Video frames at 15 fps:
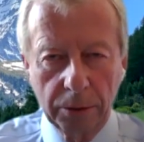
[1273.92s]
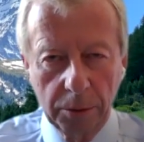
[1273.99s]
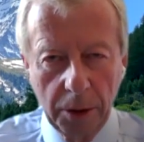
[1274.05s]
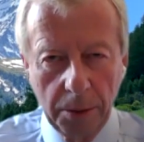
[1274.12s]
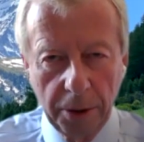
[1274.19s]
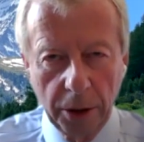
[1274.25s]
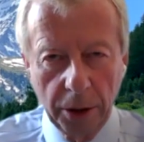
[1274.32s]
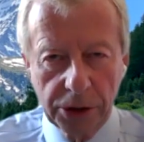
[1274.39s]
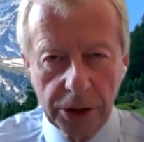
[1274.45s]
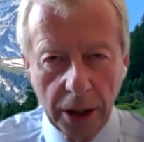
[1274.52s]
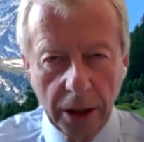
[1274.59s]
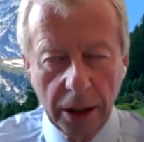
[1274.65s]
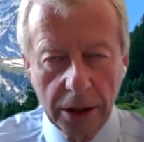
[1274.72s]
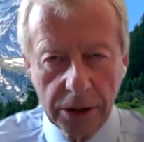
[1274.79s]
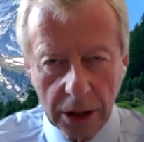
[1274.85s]
we both
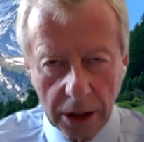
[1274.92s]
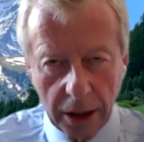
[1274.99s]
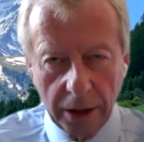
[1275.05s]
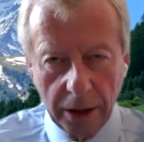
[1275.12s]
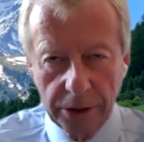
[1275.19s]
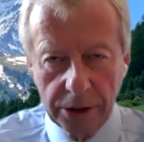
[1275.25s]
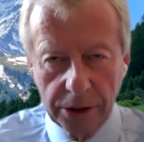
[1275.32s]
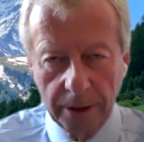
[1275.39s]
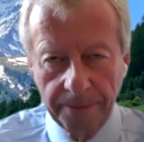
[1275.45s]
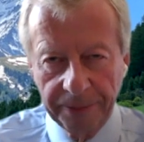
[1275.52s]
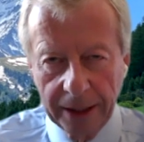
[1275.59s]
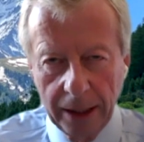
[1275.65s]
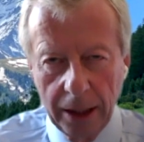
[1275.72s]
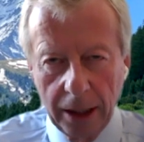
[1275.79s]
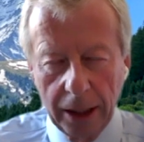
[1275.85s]
said, is the currency.
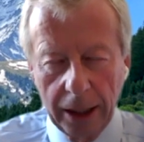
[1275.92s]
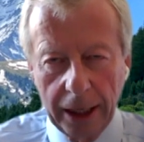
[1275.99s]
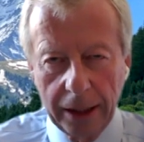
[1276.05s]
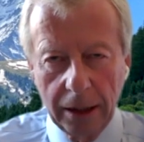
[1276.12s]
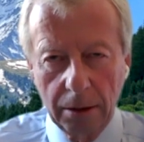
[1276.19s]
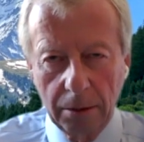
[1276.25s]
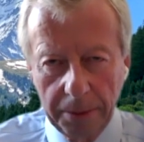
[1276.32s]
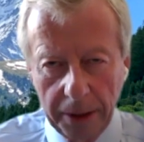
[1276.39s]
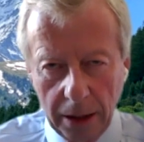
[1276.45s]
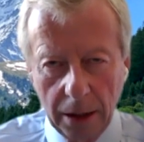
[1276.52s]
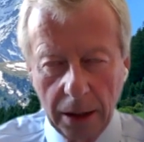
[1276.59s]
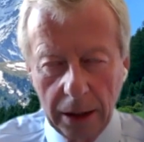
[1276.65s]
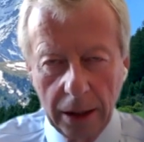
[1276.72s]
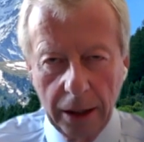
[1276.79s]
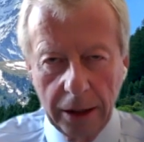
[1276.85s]
And it'll
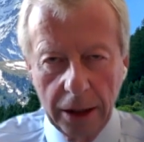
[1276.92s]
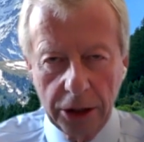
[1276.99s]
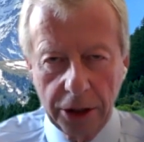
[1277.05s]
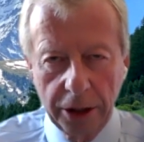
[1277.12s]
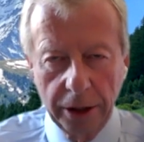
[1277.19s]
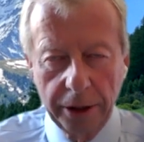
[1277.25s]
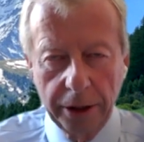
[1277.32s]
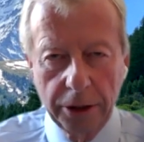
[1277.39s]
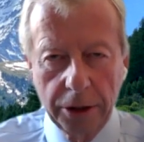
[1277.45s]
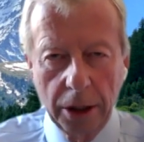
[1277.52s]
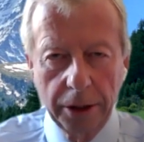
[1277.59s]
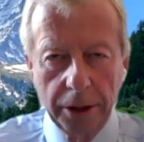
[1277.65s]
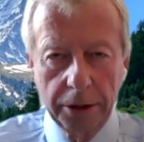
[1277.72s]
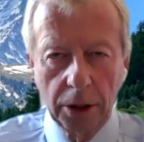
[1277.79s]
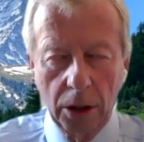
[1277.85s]
be initially
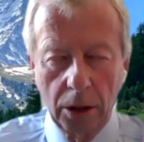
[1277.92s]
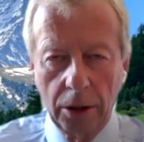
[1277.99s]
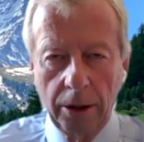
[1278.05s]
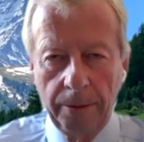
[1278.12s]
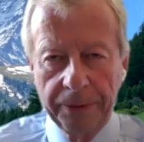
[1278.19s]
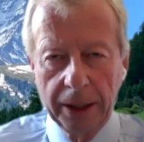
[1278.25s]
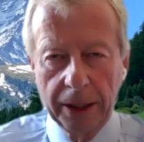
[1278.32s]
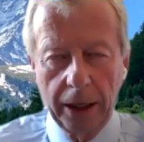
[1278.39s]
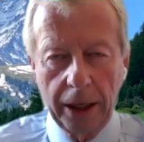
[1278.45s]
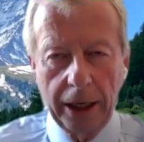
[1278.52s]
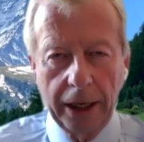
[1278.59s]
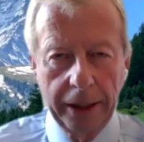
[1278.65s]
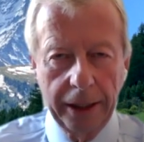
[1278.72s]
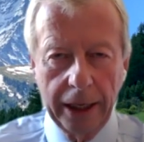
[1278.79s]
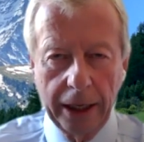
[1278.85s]
the dollar.
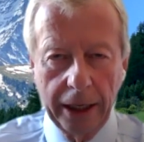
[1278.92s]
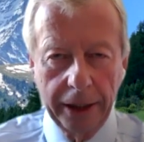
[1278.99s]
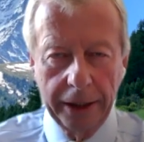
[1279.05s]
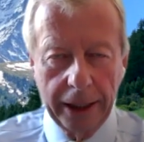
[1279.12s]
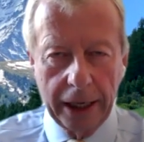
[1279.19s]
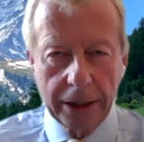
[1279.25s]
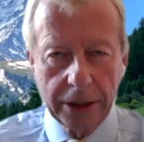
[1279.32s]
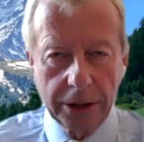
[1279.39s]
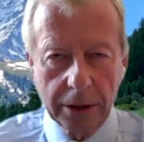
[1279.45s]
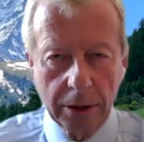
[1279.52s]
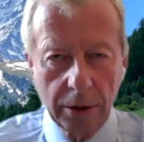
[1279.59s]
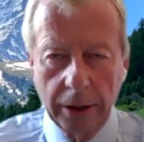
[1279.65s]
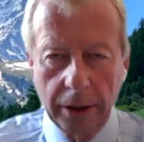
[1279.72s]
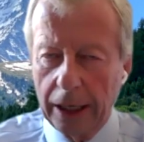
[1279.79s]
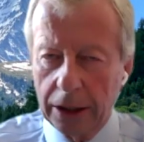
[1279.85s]
And
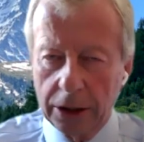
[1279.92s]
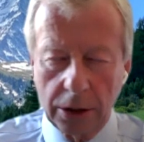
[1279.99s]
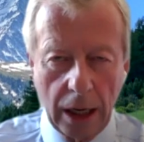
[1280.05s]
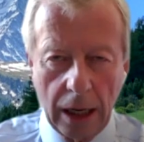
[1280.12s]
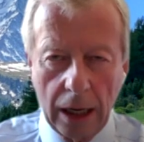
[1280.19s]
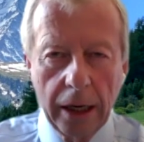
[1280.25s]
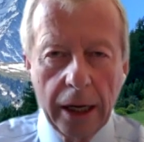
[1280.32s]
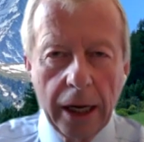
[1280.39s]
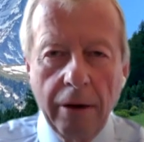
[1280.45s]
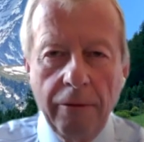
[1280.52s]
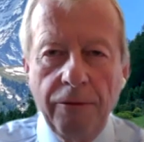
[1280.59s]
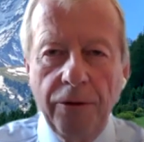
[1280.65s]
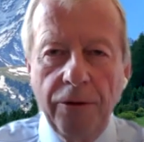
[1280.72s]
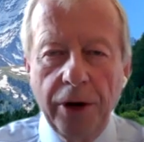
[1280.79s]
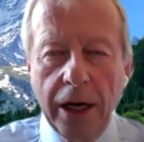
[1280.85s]
that's how
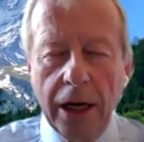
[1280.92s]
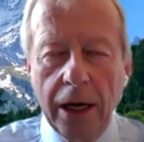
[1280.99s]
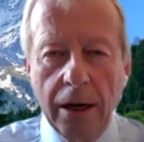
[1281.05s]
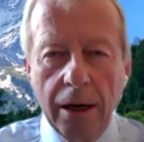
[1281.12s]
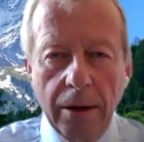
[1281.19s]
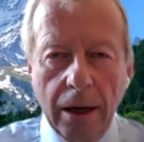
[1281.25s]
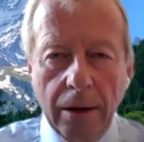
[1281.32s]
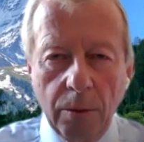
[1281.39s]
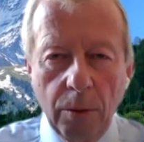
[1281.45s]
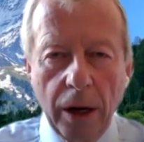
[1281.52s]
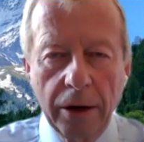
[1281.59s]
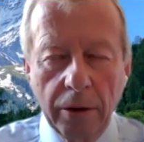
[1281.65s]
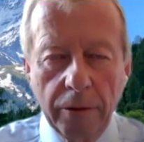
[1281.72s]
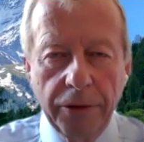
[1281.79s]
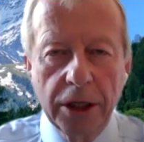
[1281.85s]
every
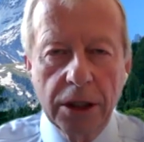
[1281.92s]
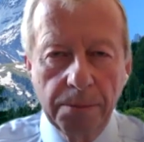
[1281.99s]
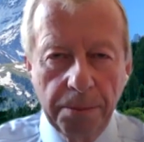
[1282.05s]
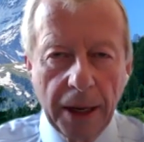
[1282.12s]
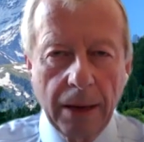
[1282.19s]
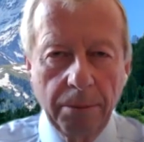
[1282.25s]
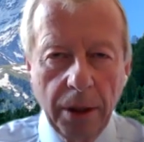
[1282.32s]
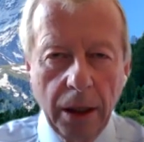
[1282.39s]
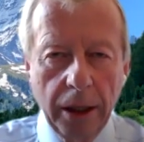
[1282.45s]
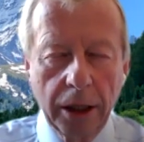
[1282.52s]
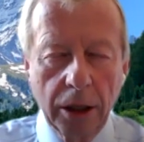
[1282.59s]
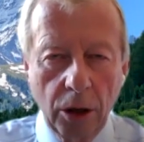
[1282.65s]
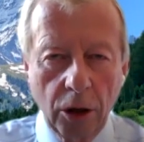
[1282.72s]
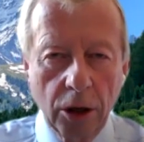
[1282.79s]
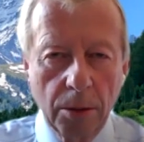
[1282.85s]
one of these bubble
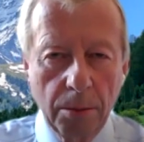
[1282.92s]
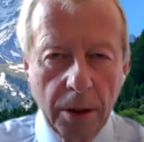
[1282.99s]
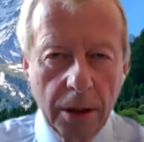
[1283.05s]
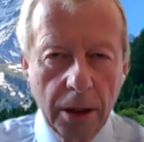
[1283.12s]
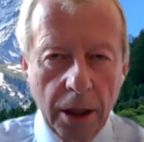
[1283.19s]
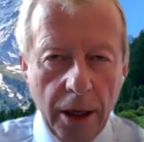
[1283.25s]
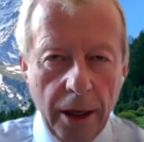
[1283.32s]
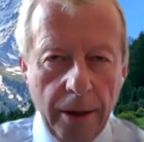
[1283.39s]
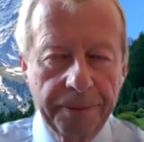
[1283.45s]
economies